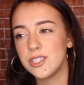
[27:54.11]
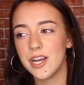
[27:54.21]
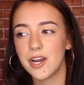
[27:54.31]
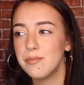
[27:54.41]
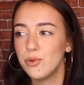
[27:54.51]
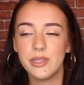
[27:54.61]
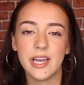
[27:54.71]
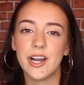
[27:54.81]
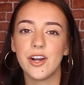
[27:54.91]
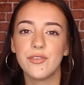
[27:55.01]
Thierry
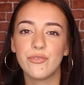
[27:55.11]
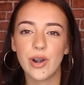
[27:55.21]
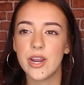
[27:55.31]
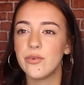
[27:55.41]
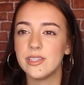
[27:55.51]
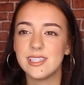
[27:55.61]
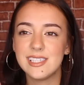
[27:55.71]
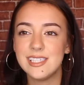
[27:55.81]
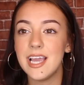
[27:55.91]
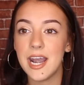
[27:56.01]
Mugler fragrance
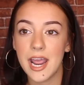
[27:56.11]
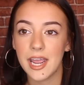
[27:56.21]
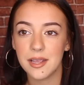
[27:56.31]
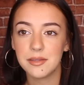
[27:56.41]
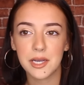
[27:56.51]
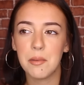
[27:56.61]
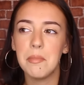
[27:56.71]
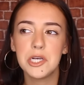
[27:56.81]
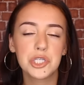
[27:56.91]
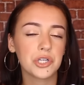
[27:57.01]
DNA, like a
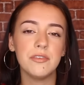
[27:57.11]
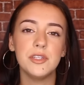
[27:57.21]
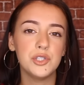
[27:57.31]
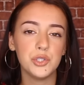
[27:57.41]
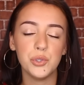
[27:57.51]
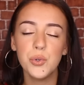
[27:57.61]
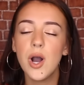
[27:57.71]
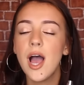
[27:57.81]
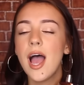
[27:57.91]
mixture of the two.